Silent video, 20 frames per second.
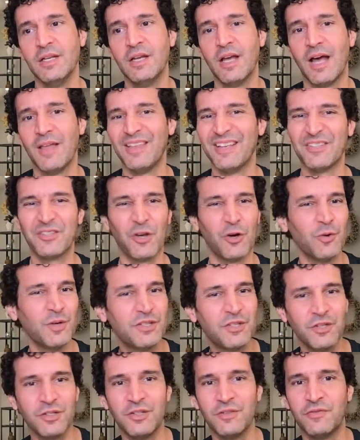I think it's always
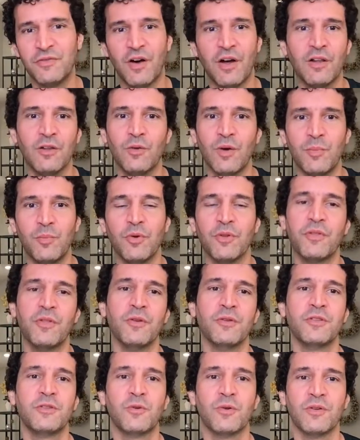good to follow up with
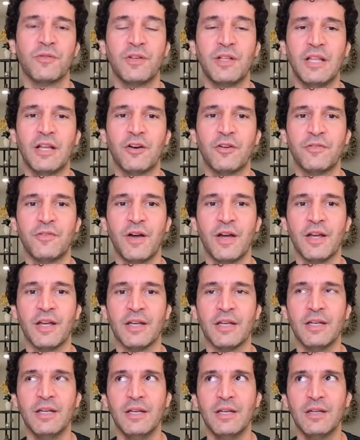those sort of clarifying